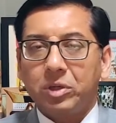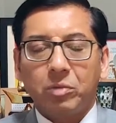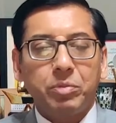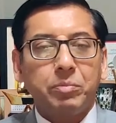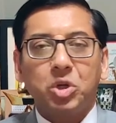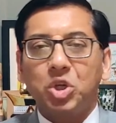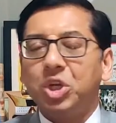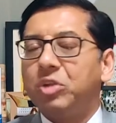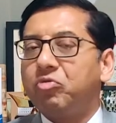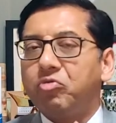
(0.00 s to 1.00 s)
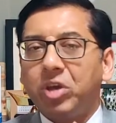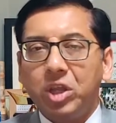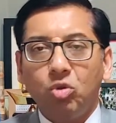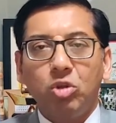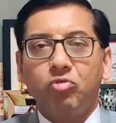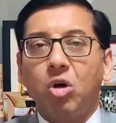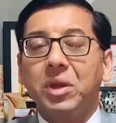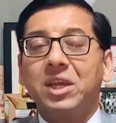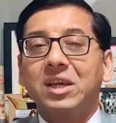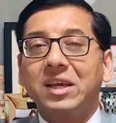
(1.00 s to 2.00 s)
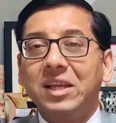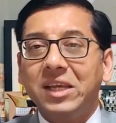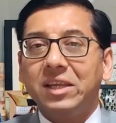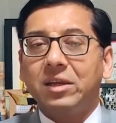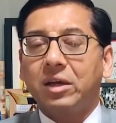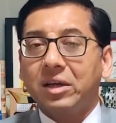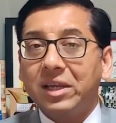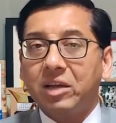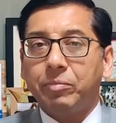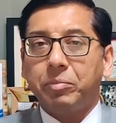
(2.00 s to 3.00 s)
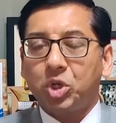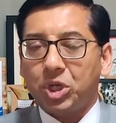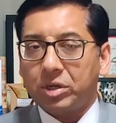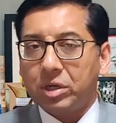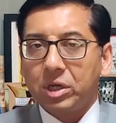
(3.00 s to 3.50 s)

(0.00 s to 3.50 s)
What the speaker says: The paper sheet is very uniform and clean, a clear paper sheet.